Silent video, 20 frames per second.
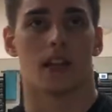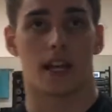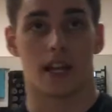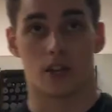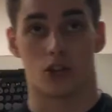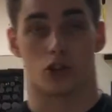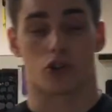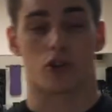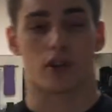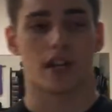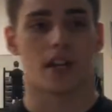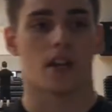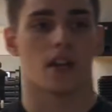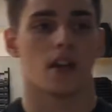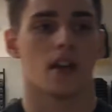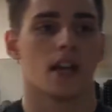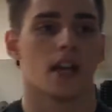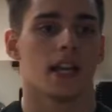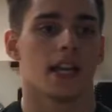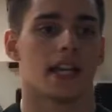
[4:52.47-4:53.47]
injury
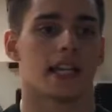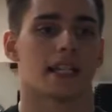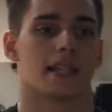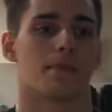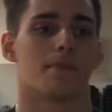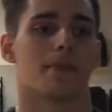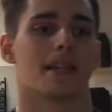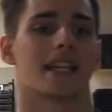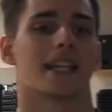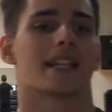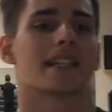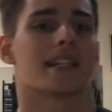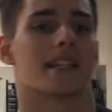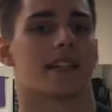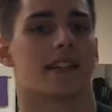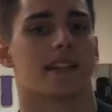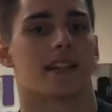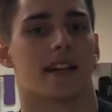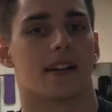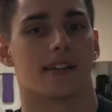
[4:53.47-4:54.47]
is the
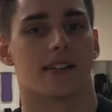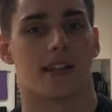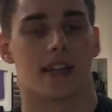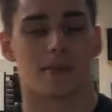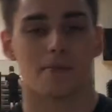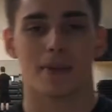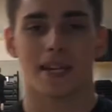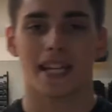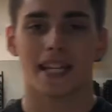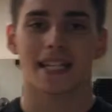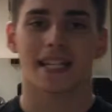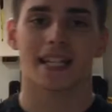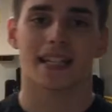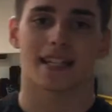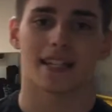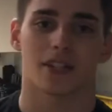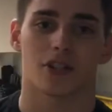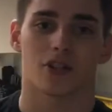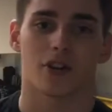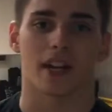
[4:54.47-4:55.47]
meniscus tear. So the
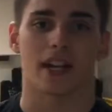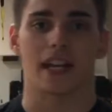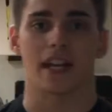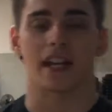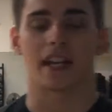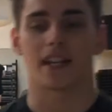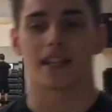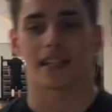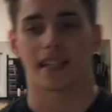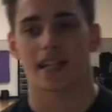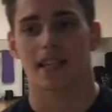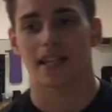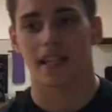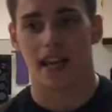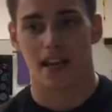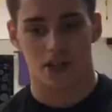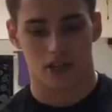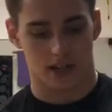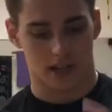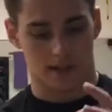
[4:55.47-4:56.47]
meniscus is tricky because it's
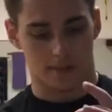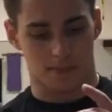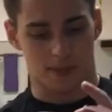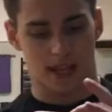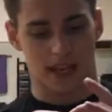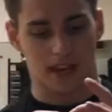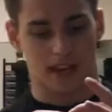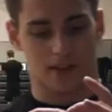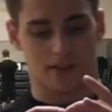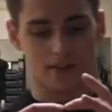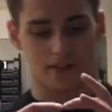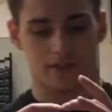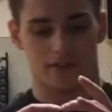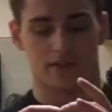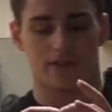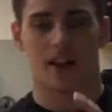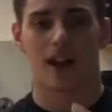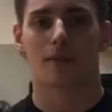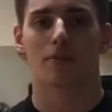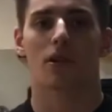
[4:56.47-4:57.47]
actually a plate of
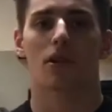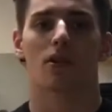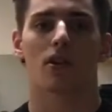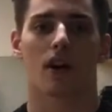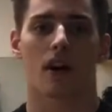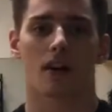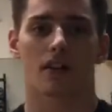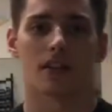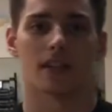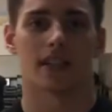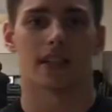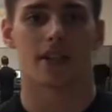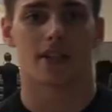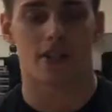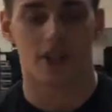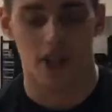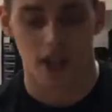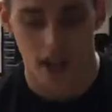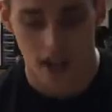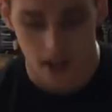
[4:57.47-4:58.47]

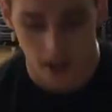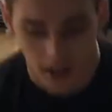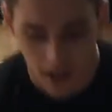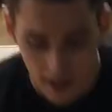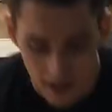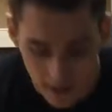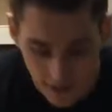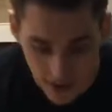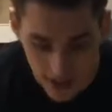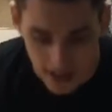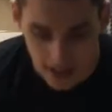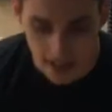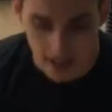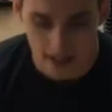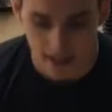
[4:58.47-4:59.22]
fibrocartilage that